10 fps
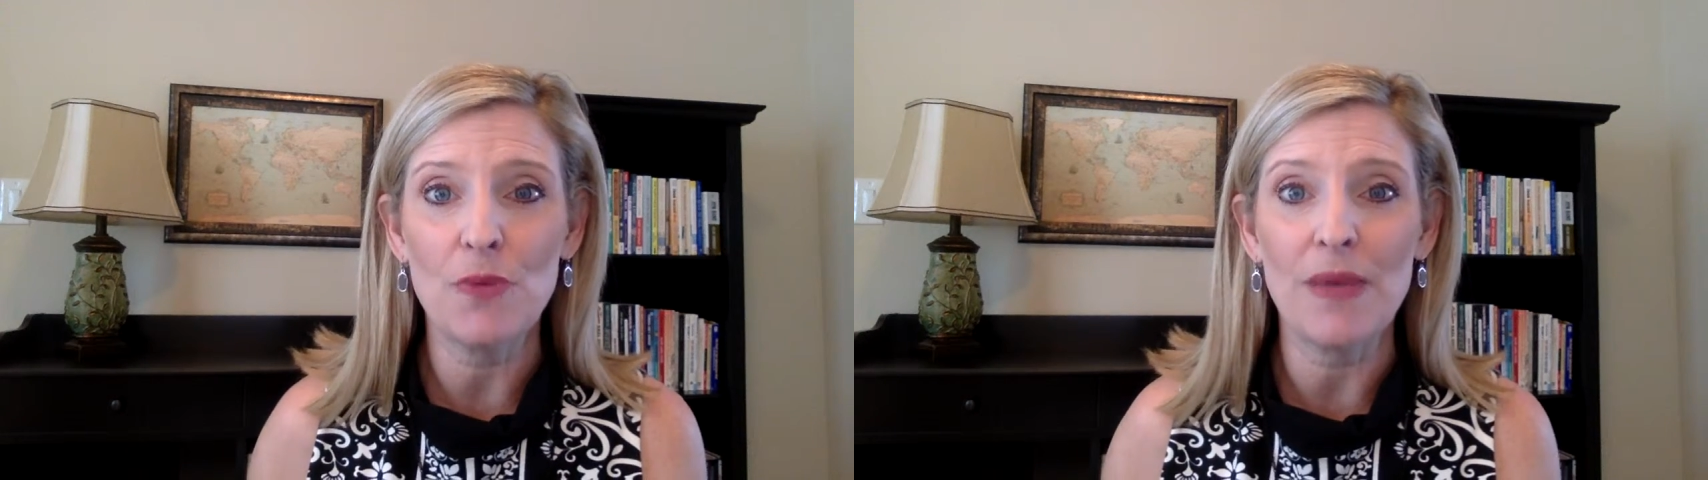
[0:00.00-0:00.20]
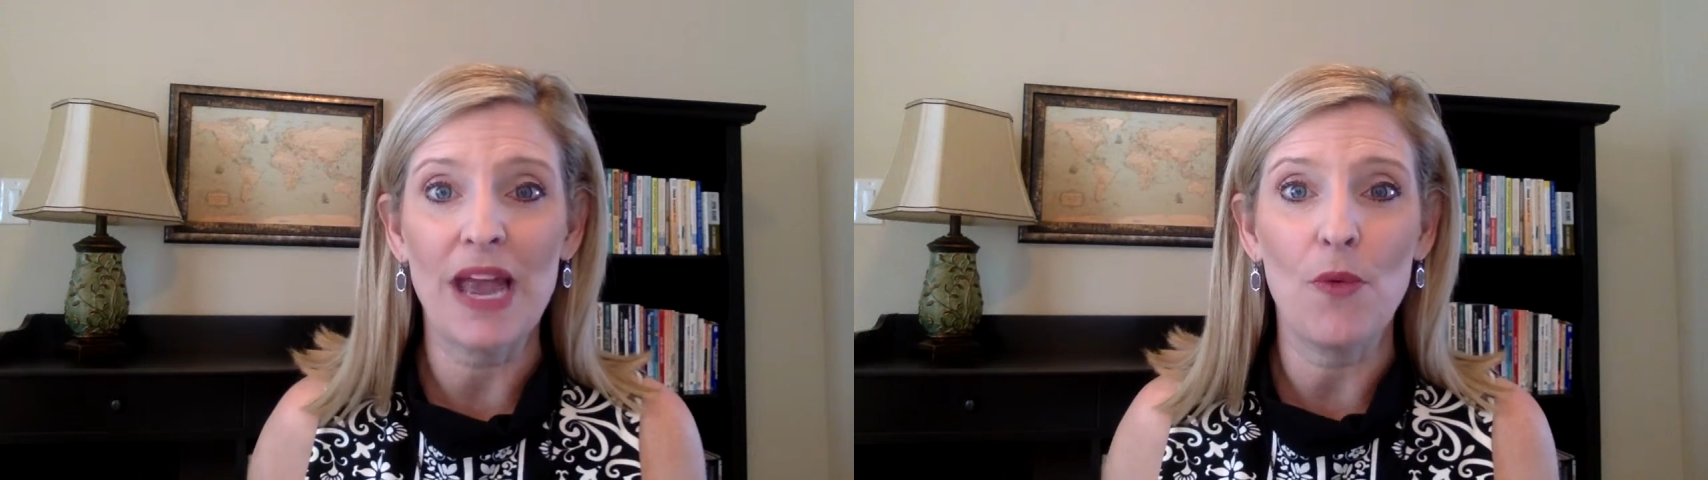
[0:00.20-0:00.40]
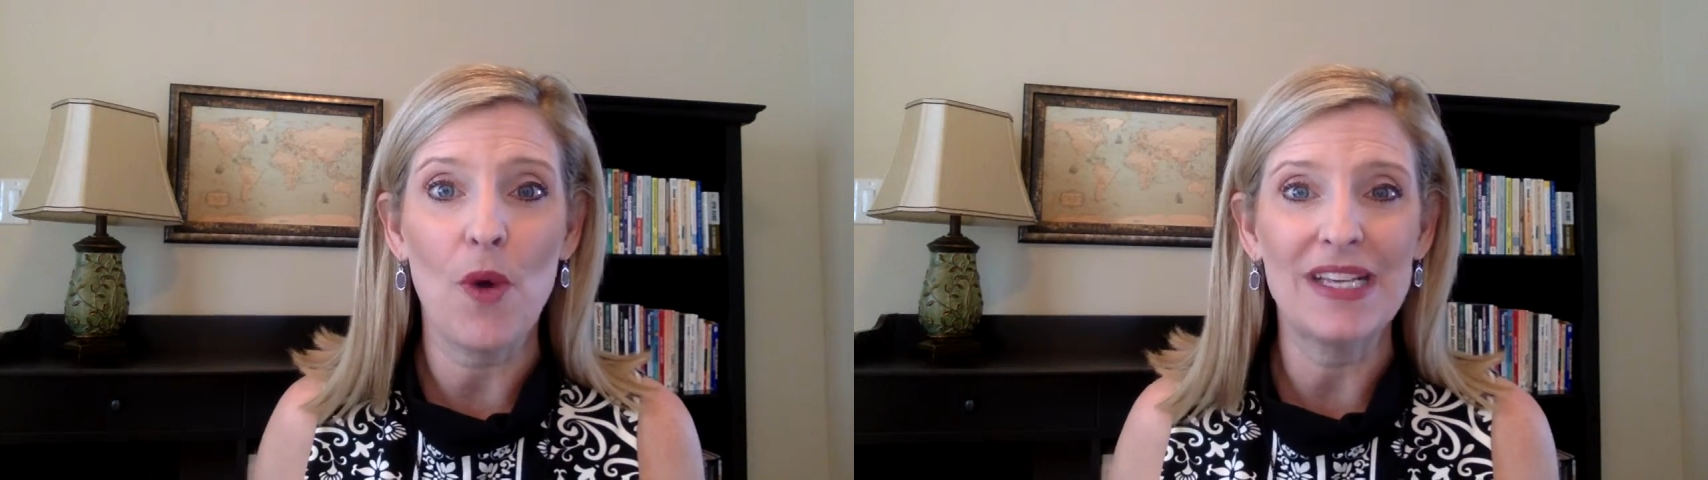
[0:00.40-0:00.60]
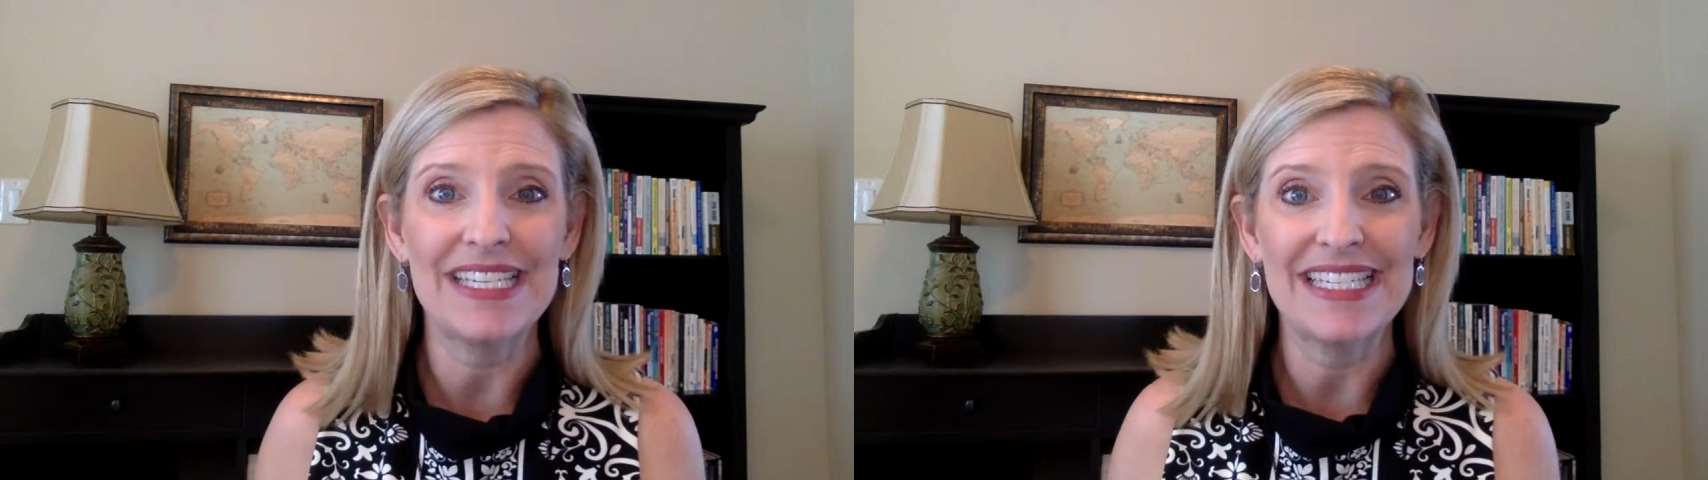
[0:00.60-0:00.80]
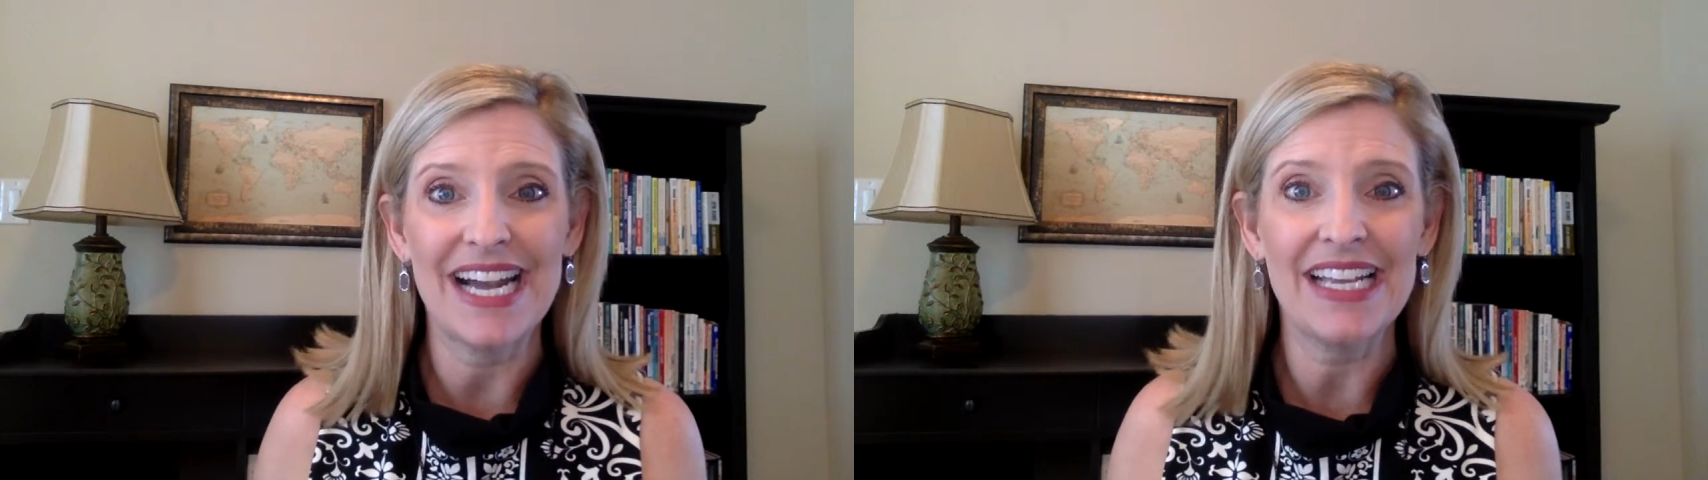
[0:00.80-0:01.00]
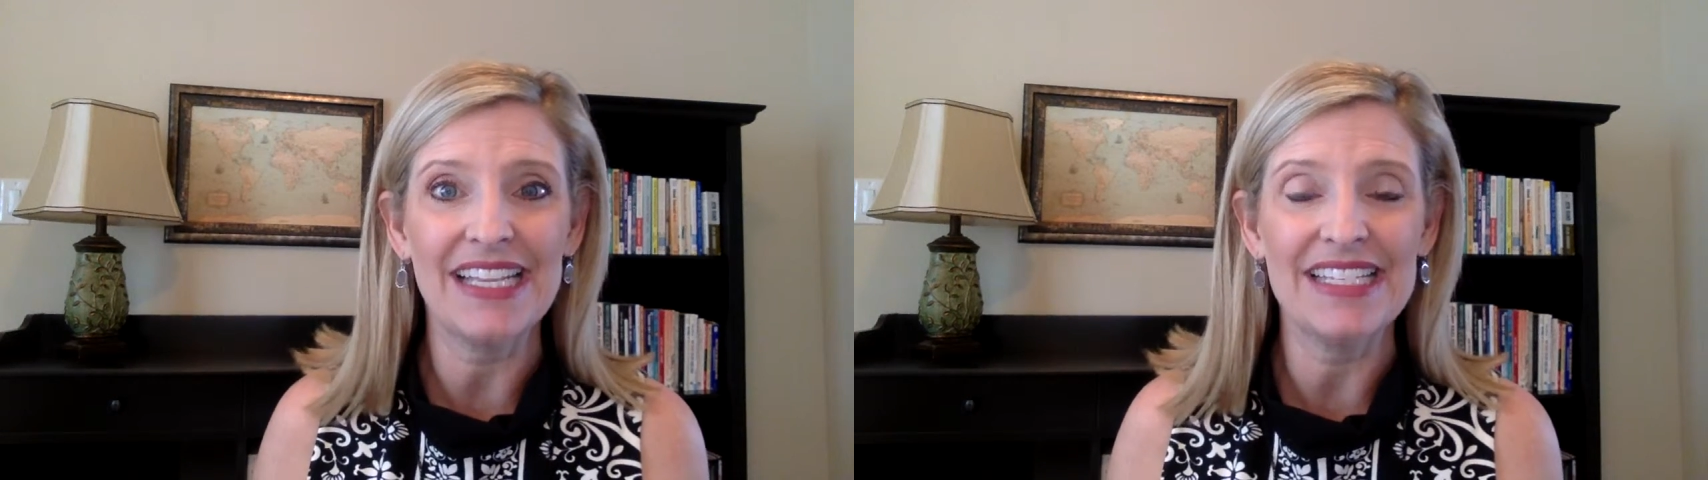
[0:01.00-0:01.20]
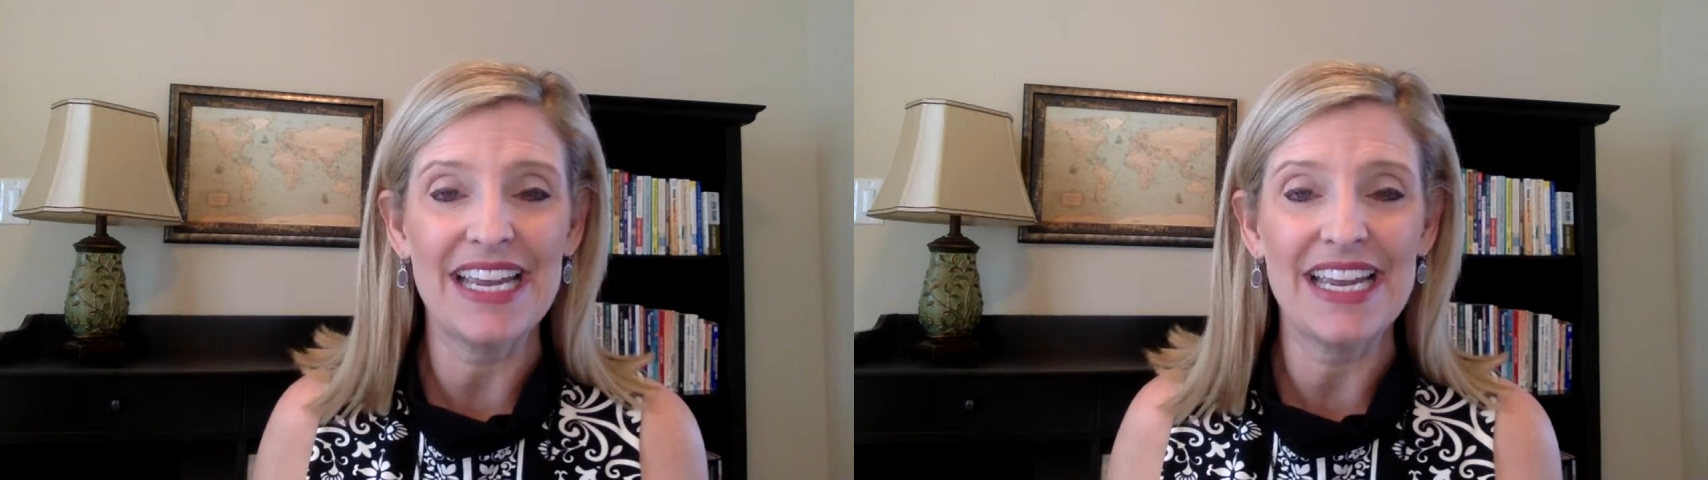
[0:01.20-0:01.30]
but I want to dial it